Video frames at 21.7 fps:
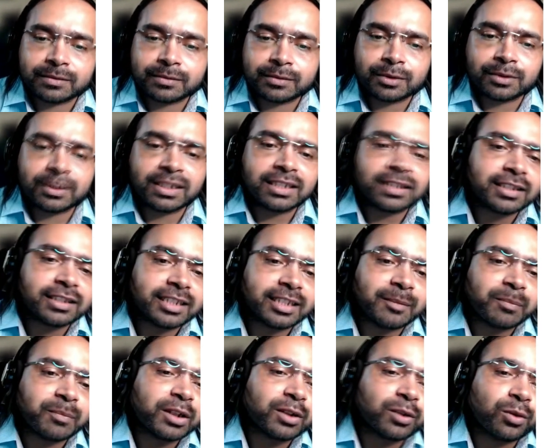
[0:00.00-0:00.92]
So just a
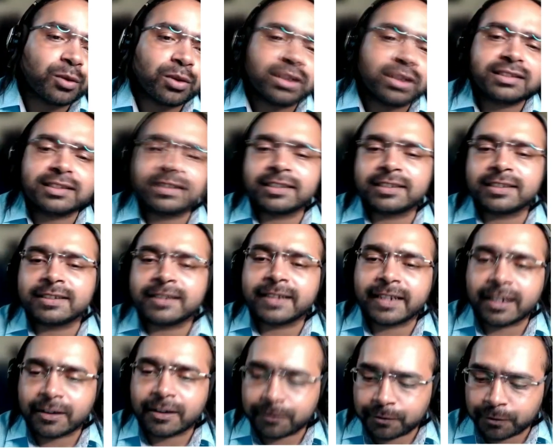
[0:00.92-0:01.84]
simple Google search is
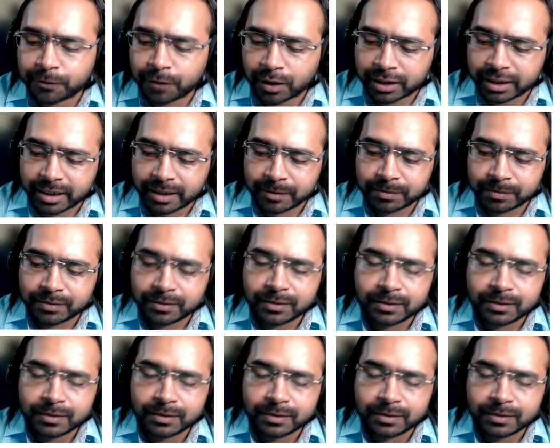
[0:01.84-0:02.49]
enough for them.